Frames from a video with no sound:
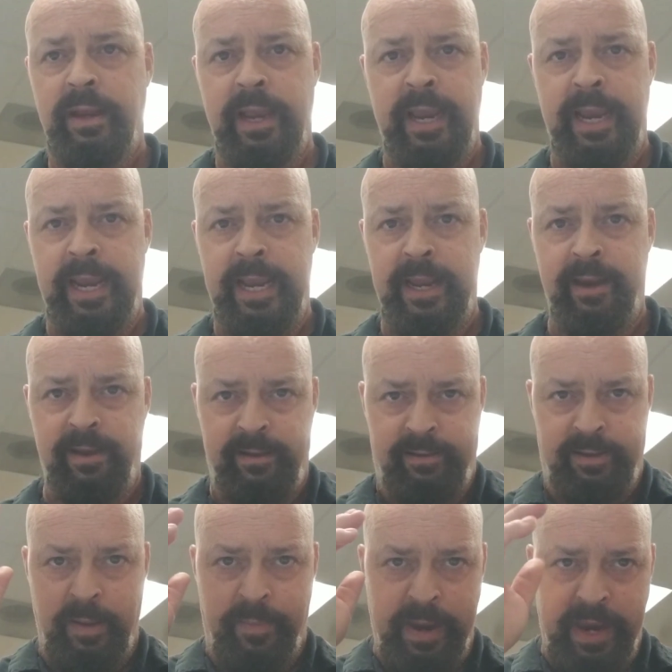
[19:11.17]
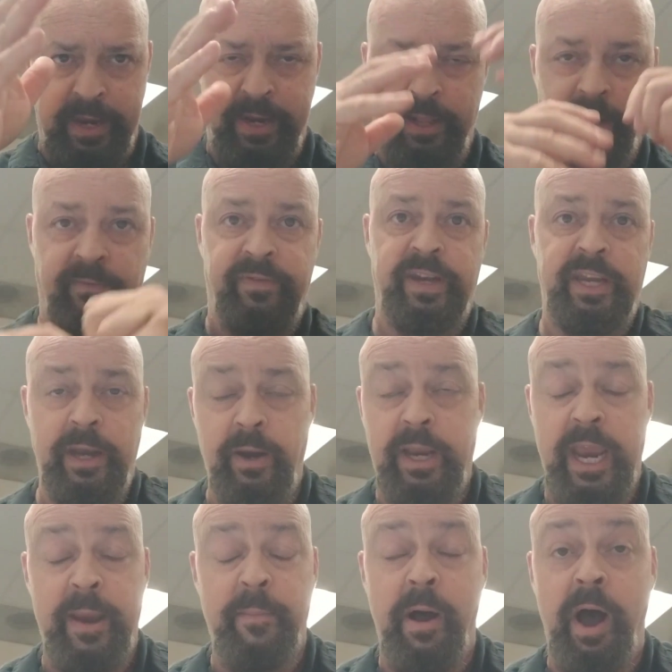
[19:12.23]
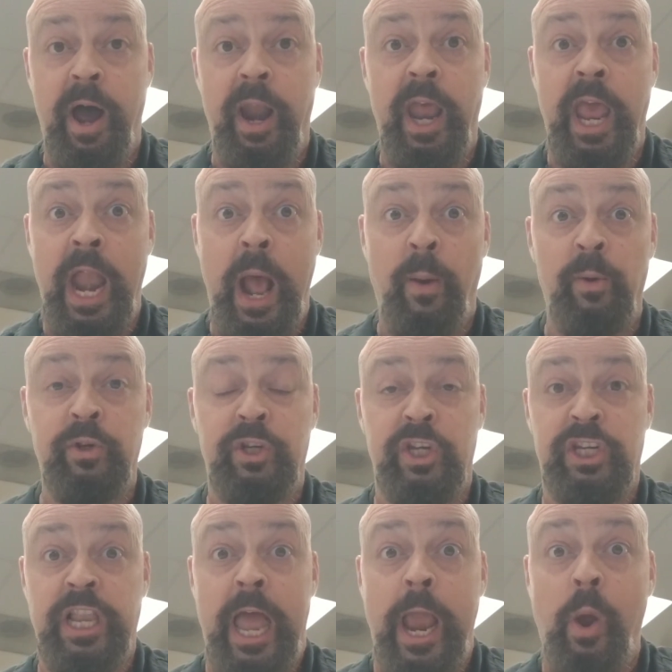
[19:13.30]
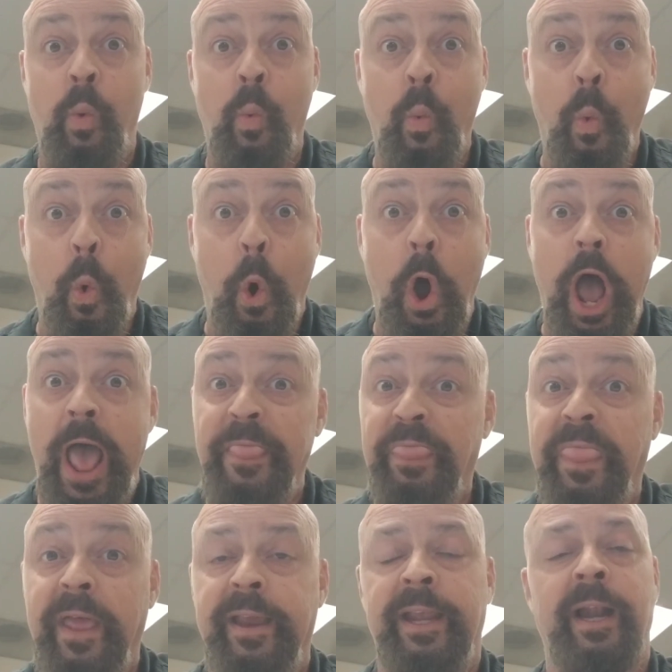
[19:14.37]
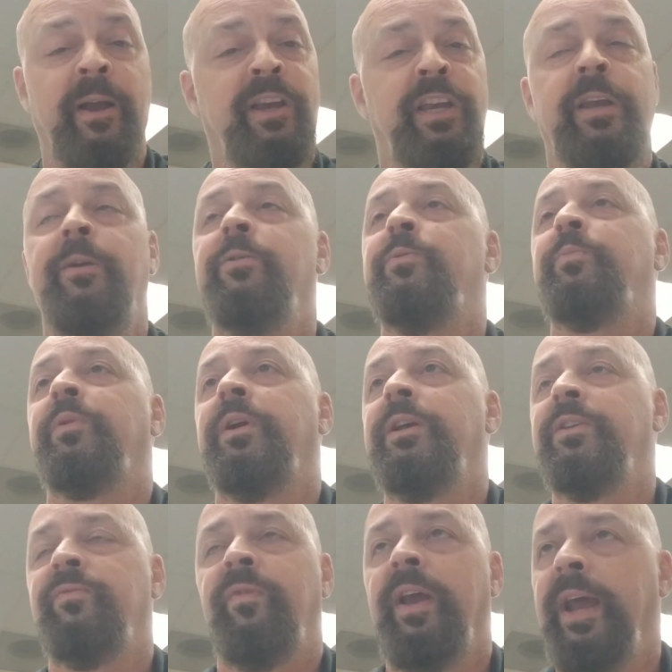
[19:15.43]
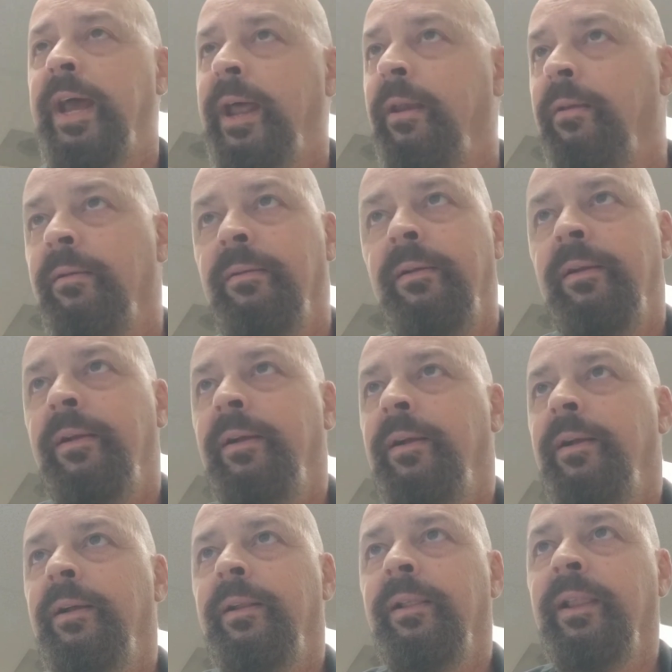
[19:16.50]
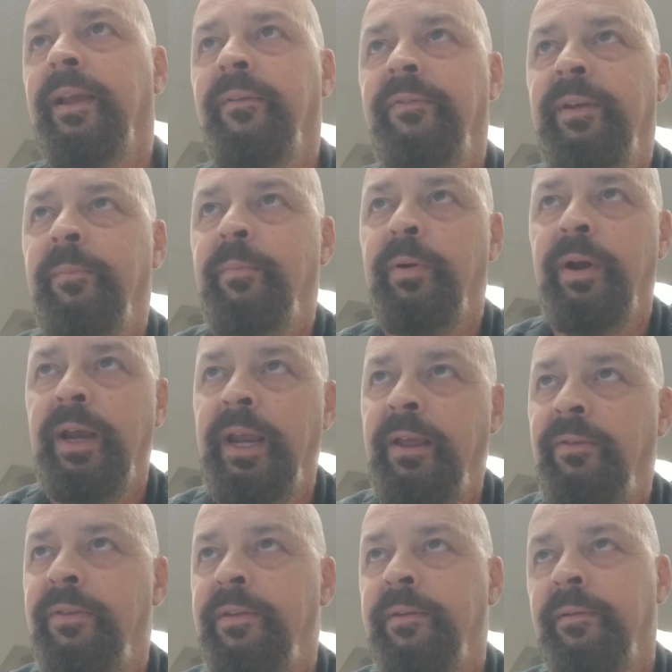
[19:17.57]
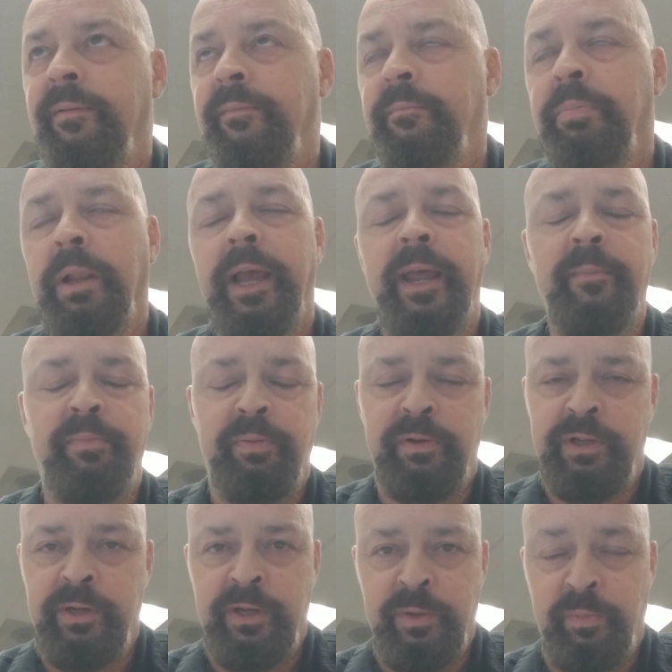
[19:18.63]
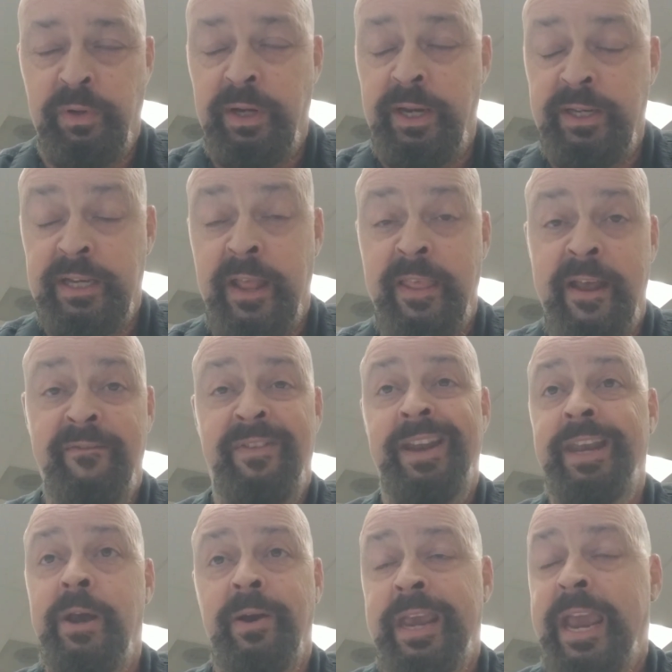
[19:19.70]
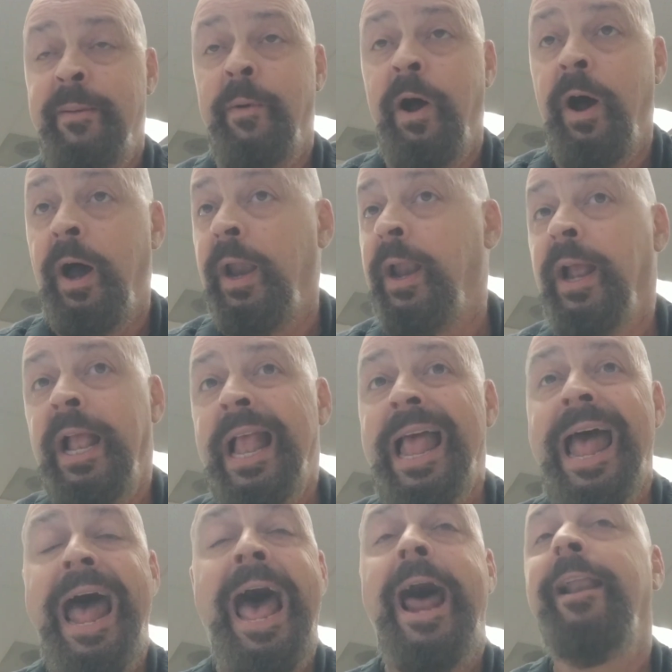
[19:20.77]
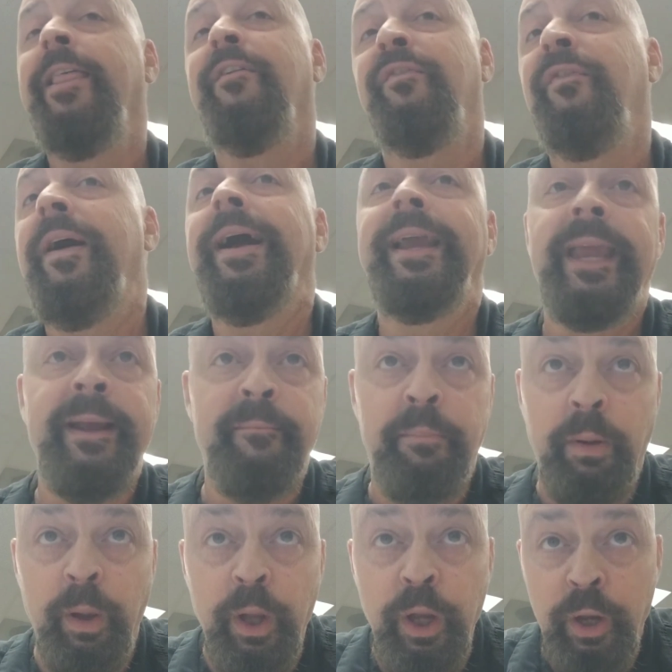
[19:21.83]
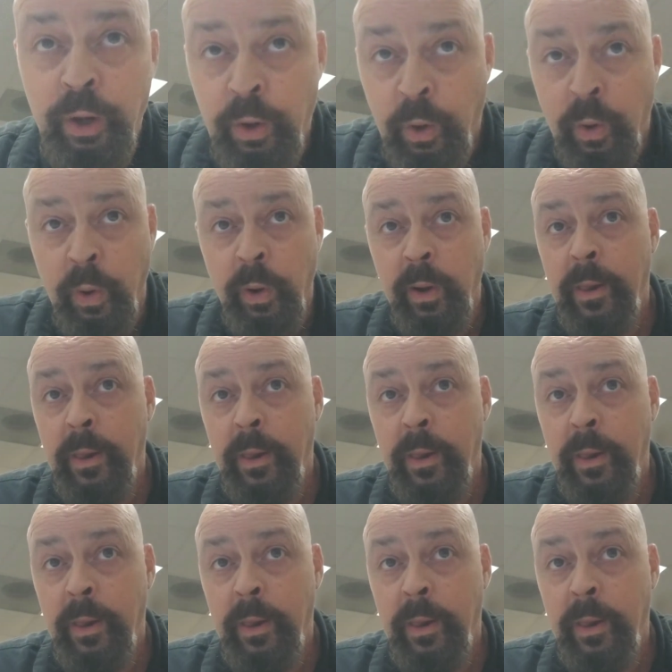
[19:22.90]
and the Painkiller video came on, and I was just like, what the, you know, huge Priest fan, lived and breathed, bled Judas Priest, and that video came on out of the fucking blue,